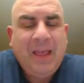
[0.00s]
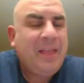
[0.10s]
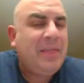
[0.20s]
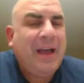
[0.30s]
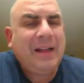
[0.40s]

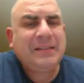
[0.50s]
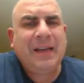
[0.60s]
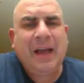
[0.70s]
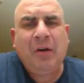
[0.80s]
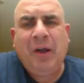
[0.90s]
That's
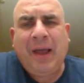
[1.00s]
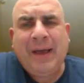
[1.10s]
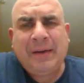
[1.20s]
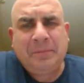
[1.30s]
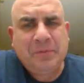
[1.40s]
how
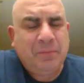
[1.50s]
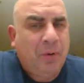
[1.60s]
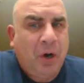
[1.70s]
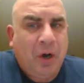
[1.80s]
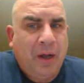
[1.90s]
atoms
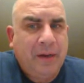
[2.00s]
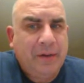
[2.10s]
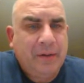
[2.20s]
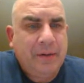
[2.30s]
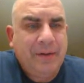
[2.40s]

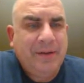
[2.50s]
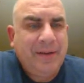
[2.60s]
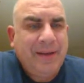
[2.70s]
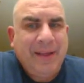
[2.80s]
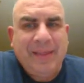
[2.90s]
bond.
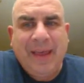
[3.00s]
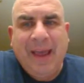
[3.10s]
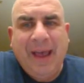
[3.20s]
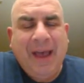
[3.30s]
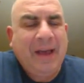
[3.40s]
They
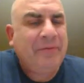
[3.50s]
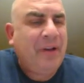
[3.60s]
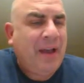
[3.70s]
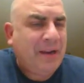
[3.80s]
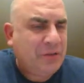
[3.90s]

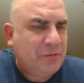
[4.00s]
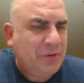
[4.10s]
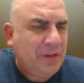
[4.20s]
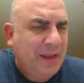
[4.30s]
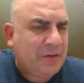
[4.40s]
have
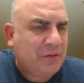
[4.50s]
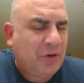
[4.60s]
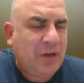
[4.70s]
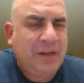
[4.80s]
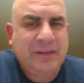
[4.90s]
extra
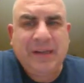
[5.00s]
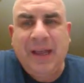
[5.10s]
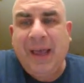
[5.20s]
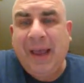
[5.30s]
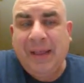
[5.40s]
electrons
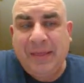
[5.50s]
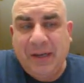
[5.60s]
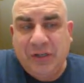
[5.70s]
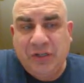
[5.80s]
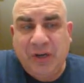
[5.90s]
and
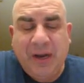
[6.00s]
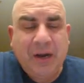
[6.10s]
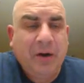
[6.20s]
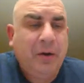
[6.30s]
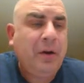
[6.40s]
they
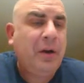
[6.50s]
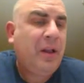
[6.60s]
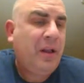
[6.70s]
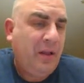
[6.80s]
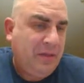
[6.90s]
share,
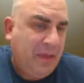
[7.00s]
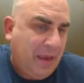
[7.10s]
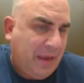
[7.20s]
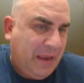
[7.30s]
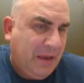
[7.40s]

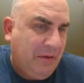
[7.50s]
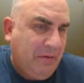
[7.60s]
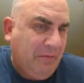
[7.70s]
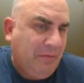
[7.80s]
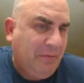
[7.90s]
they
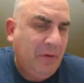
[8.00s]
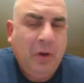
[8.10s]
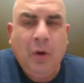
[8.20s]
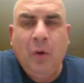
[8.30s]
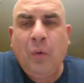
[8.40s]
give,
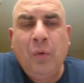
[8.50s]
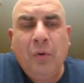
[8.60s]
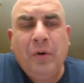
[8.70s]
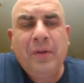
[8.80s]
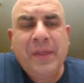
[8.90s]

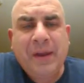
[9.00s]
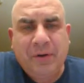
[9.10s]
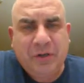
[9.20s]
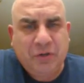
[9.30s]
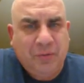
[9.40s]
or they're
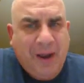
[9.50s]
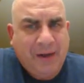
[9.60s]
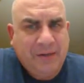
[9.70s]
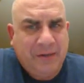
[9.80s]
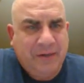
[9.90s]

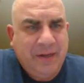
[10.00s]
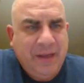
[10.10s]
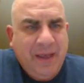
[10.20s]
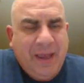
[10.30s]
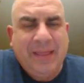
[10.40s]
attracted.
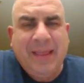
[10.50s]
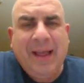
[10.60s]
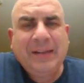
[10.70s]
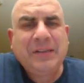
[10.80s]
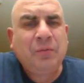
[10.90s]
And
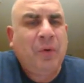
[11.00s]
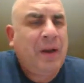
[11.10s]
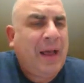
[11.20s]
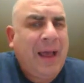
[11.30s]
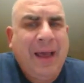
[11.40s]
that's
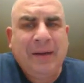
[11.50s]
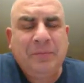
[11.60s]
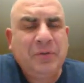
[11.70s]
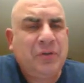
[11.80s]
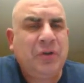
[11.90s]
what
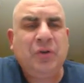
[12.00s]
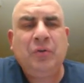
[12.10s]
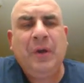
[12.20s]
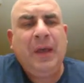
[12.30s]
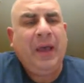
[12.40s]
atoms
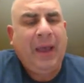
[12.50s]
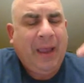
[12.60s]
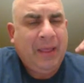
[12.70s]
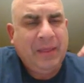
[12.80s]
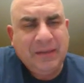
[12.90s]
do.
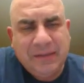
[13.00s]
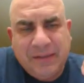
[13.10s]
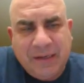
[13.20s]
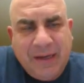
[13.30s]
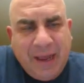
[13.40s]
And this is
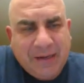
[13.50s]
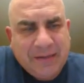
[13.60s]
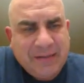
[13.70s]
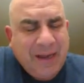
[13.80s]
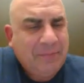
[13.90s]
the next
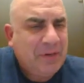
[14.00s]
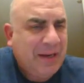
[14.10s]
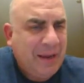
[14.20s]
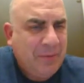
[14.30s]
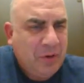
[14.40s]
step to
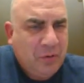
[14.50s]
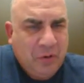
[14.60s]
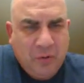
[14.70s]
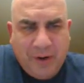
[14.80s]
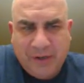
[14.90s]
chemical
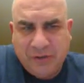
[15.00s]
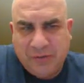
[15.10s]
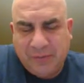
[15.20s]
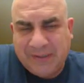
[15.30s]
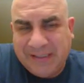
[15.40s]
equations.
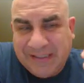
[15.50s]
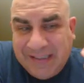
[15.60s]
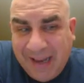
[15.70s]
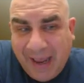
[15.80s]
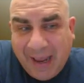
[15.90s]
But
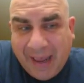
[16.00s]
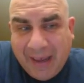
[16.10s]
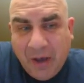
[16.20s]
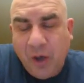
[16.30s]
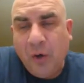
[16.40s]

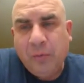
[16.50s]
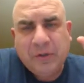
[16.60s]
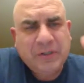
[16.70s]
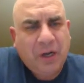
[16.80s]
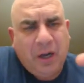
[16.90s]
today, we're
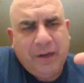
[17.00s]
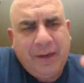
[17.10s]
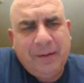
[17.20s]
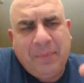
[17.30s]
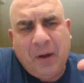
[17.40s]

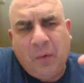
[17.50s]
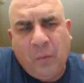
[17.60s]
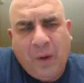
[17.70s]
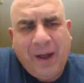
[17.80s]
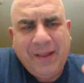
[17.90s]
talking about
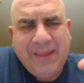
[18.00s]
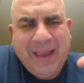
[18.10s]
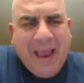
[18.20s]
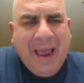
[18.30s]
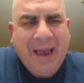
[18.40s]
why
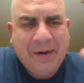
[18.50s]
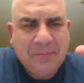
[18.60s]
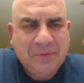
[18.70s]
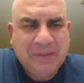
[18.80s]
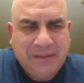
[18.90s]
the
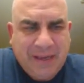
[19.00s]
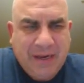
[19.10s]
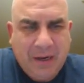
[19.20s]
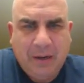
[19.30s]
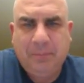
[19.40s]
atoms
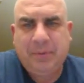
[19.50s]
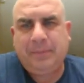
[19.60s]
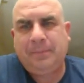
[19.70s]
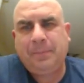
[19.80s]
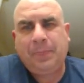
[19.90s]
link up.
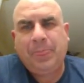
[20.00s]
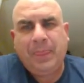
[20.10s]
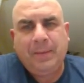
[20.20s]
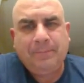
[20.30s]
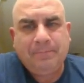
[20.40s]

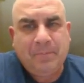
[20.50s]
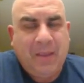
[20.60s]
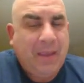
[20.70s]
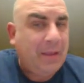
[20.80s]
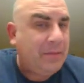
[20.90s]

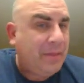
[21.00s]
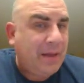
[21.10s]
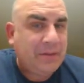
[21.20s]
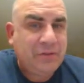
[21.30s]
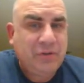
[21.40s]
And
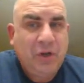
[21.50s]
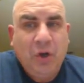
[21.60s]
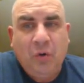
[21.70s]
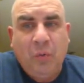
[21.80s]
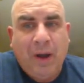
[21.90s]
that's
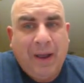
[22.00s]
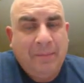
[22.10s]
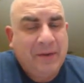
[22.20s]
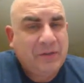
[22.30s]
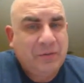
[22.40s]
why I
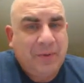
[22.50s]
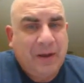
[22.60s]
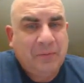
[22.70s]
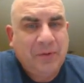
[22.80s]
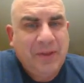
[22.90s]
messed
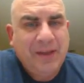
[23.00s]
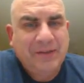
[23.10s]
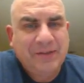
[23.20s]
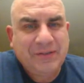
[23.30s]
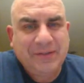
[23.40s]
around with
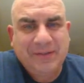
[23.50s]
this.